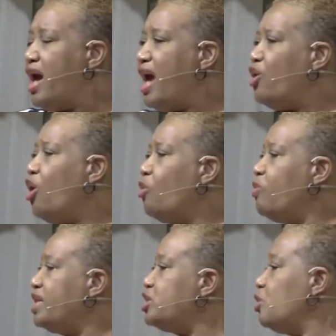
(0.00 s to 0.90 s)
and her
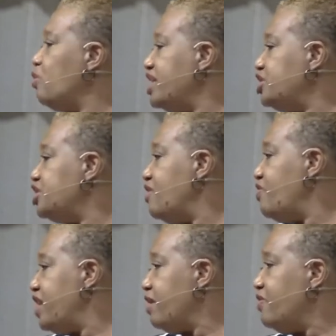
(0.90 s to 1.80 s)

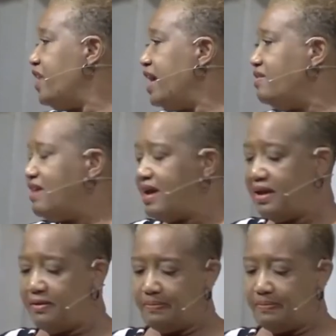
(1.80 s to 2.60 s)
restoration there that day.